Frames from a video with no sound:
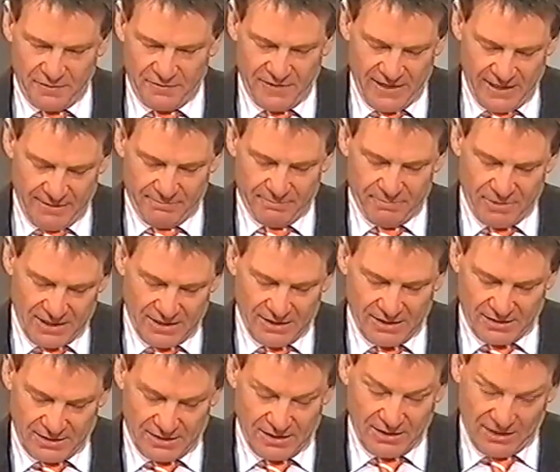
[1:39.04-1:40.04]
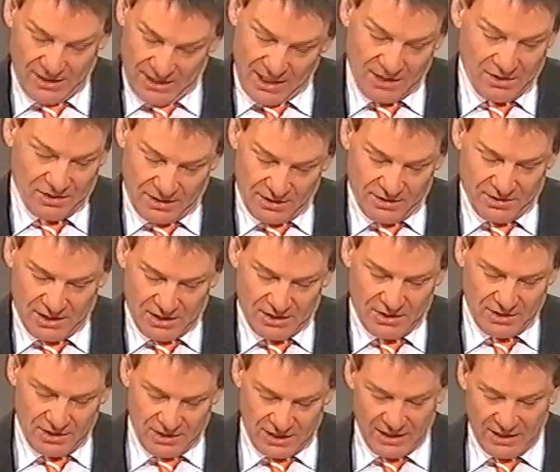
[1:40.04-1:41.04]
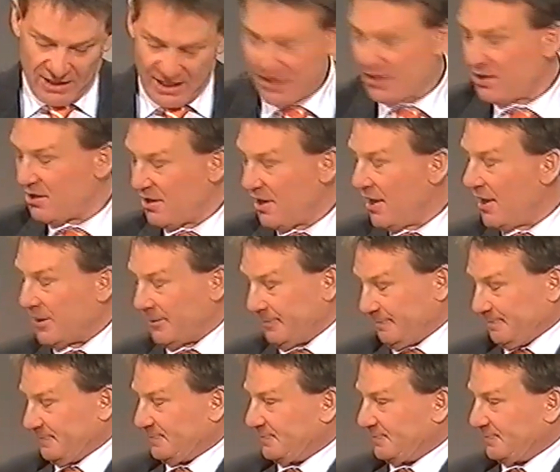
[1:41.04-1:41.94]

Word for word: of Hampton Park actually says at the end, are you gay?